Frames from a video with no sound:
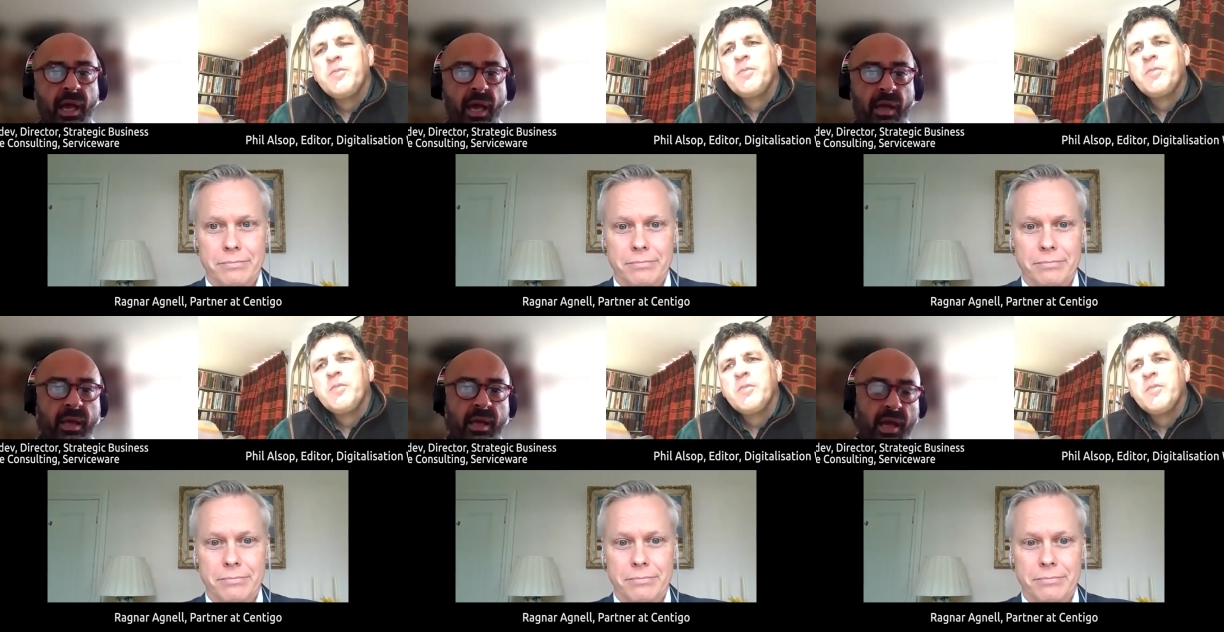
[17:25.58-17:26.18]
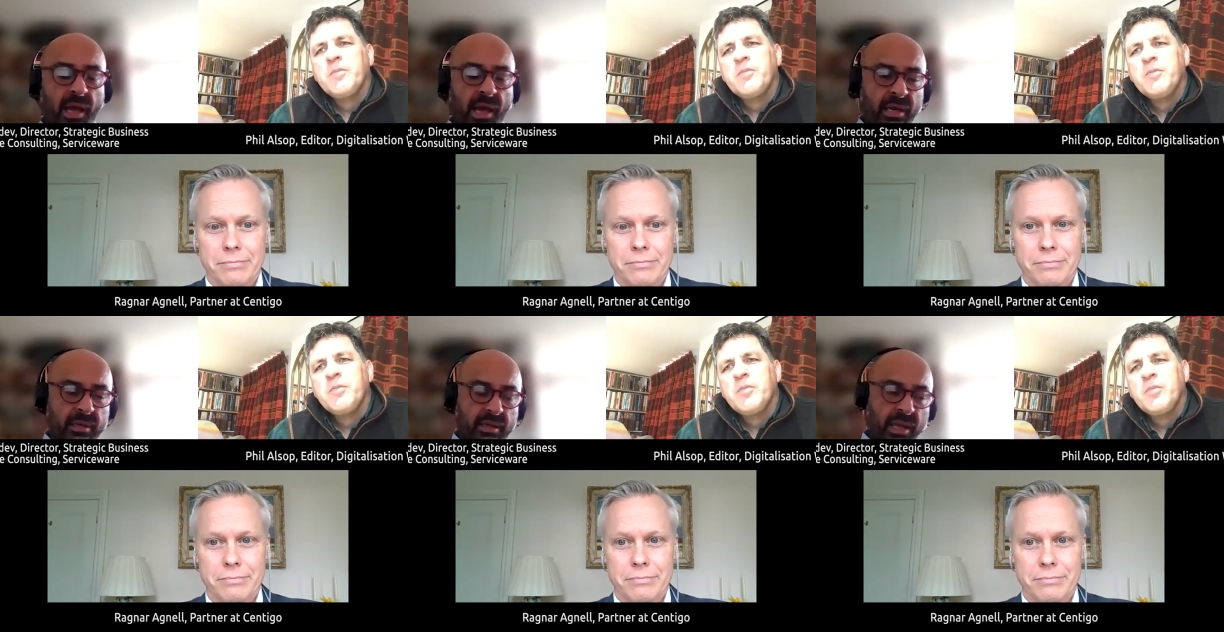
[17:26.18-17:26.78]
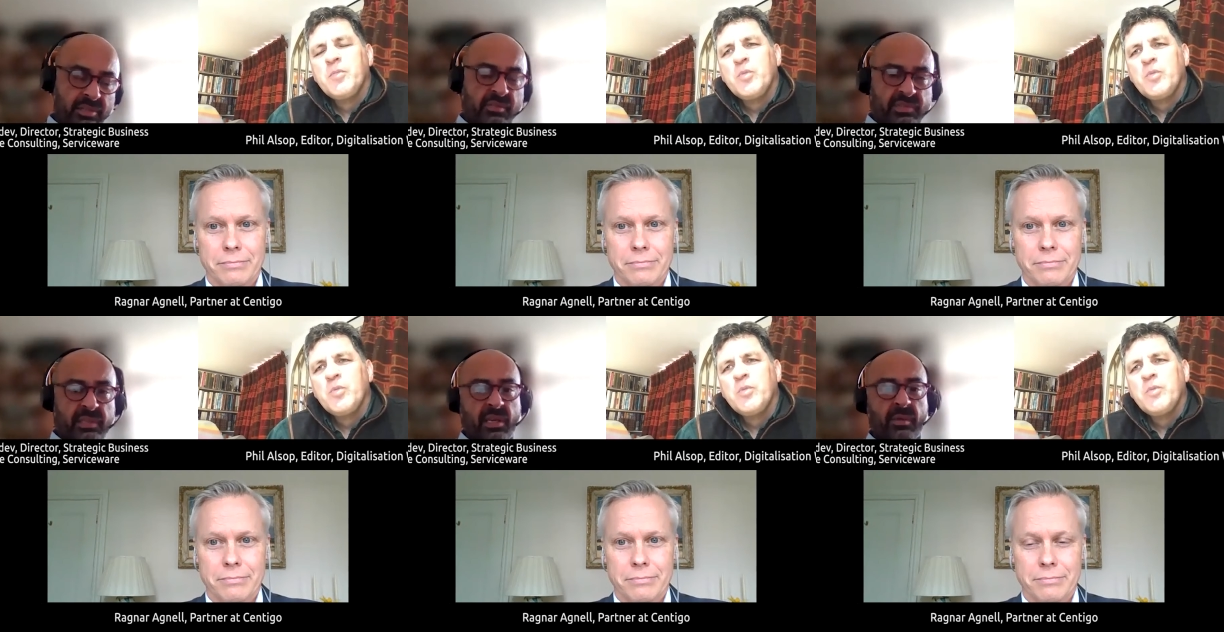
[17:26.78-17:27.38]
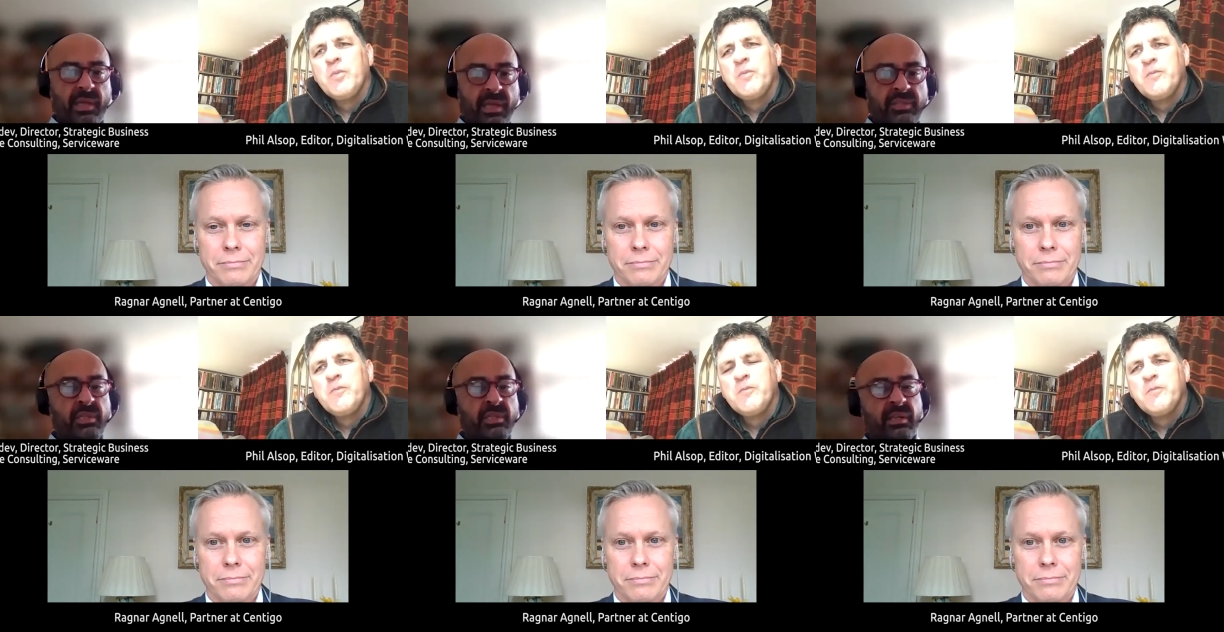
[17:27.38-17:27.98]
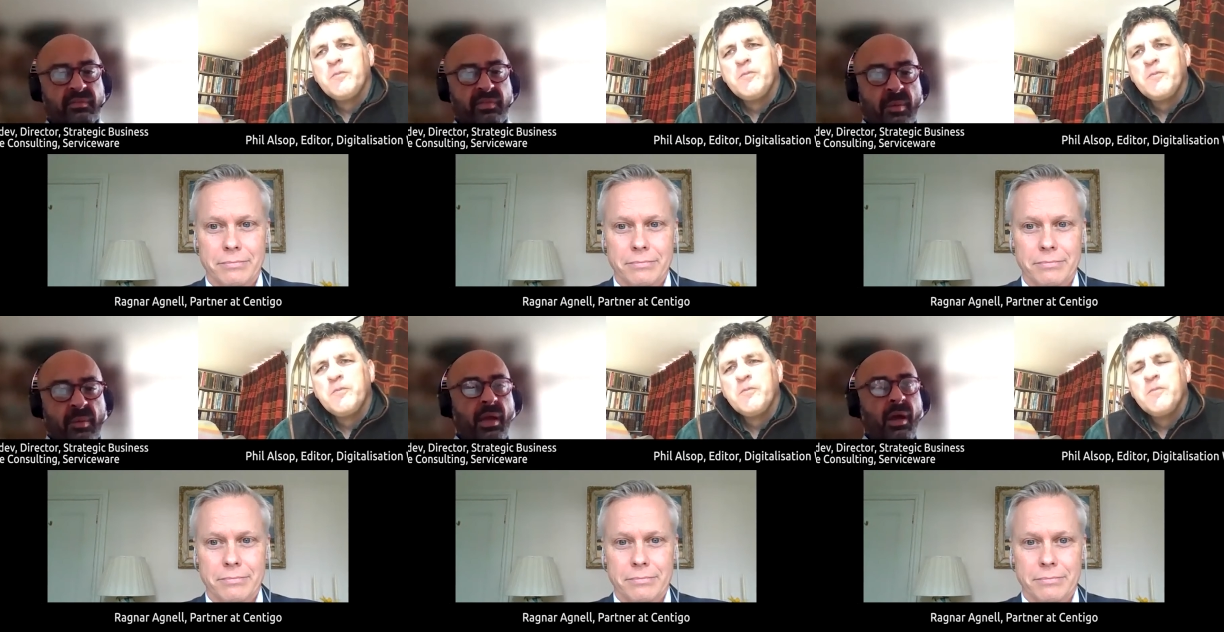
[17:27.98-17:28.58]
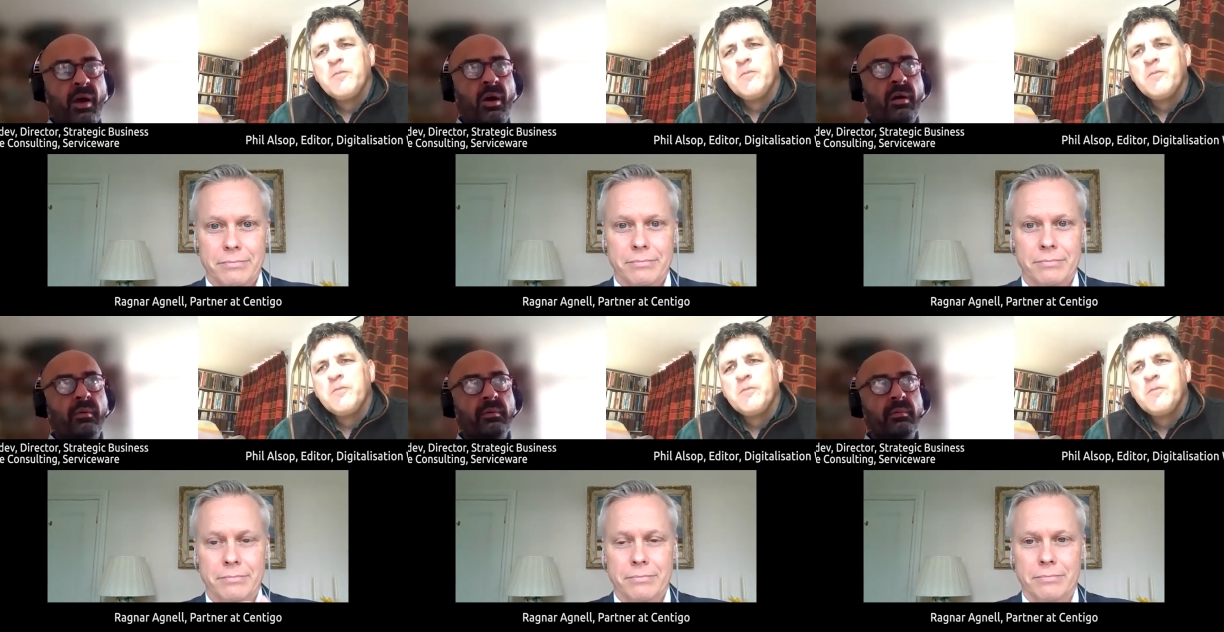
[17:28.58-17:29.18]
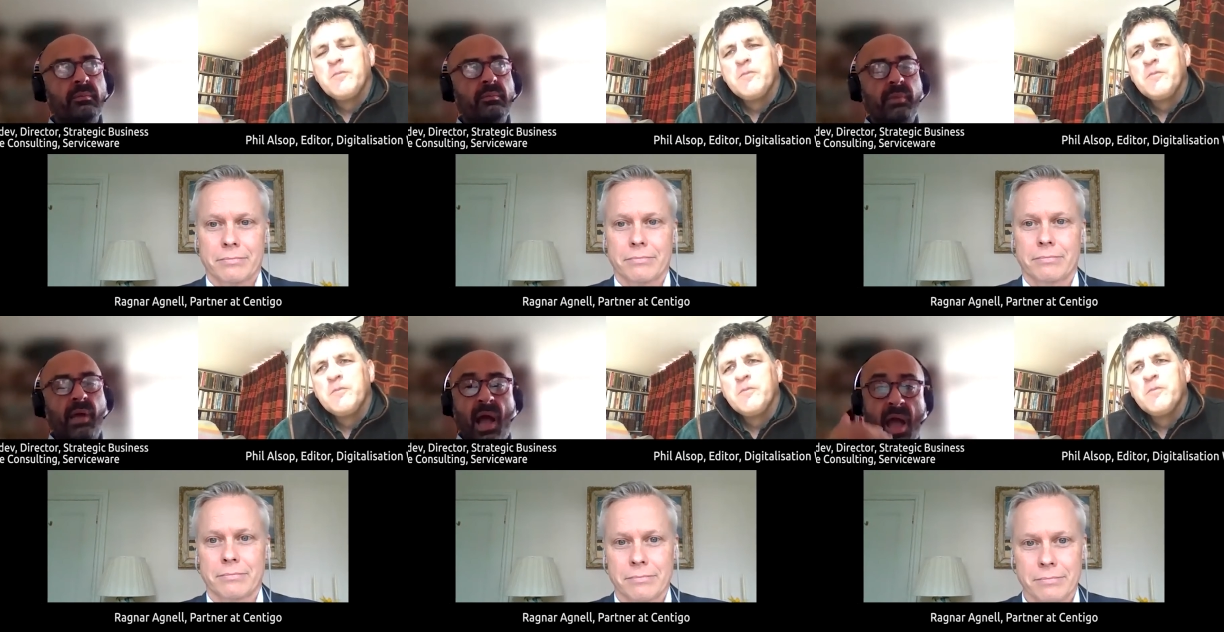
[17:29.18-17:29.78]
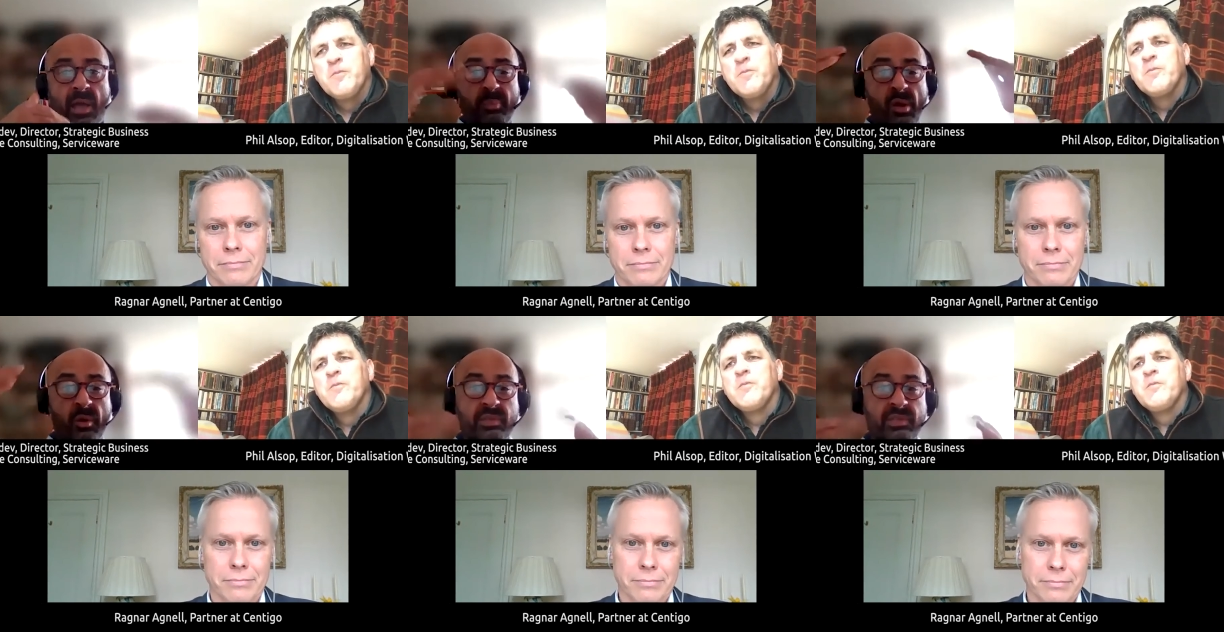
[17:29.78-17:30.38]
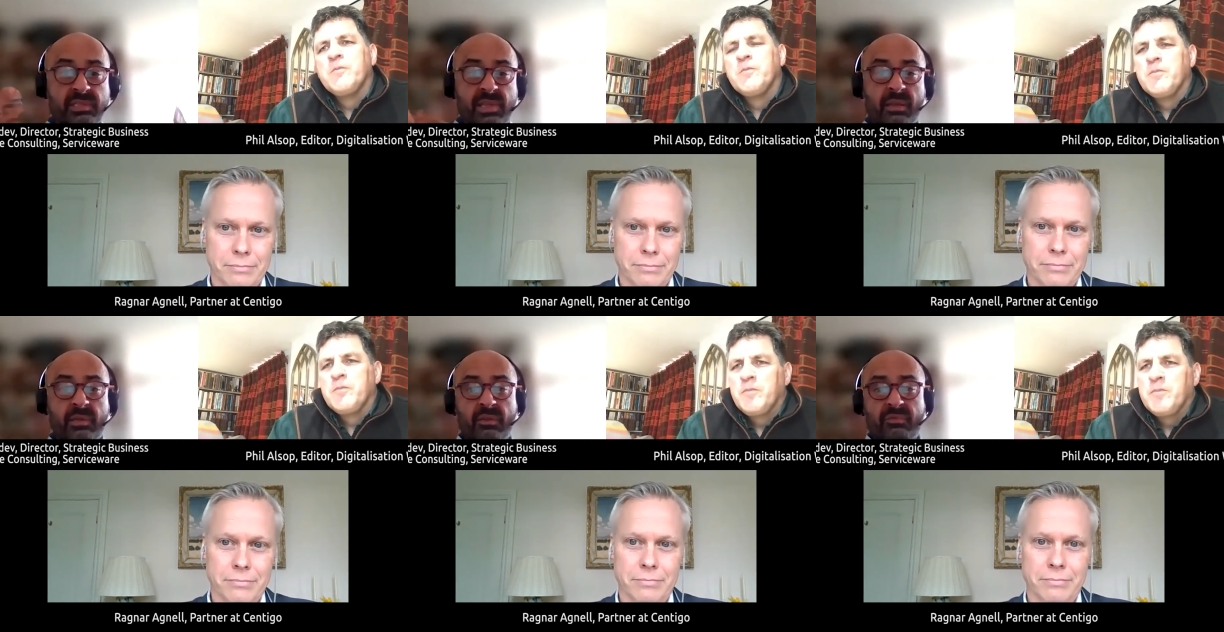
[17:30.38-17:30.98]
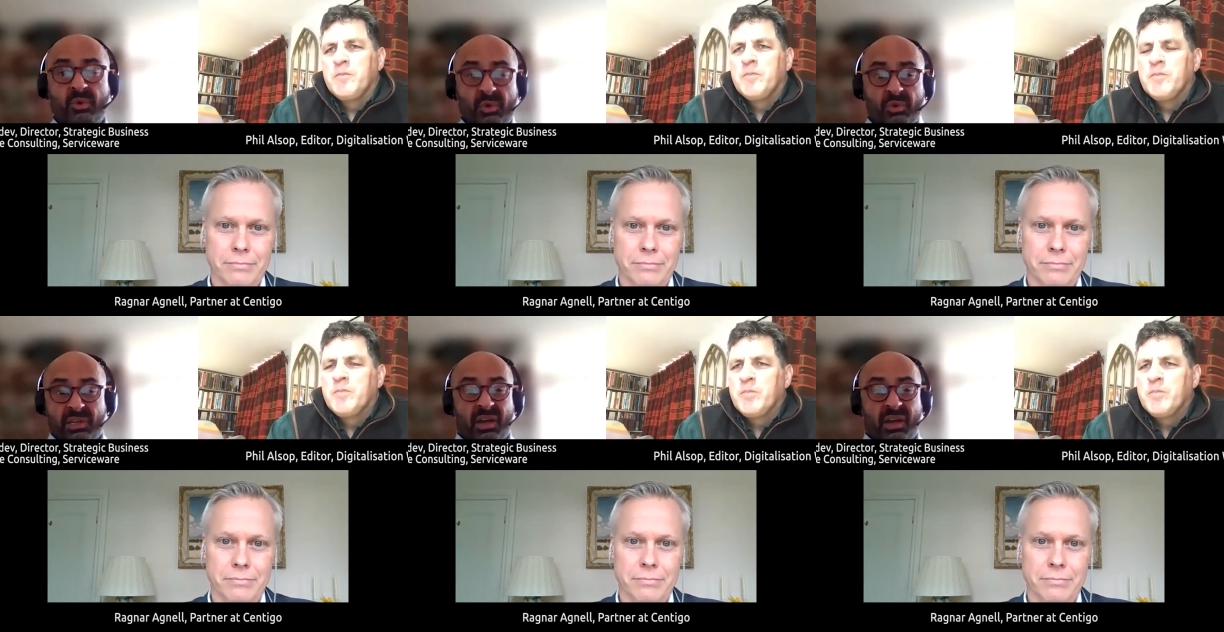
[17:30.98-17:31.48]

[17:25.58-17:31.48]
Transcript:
Speaker 1: And as you've said, you know, ESG, the environment, are higher priorities now, you know, for all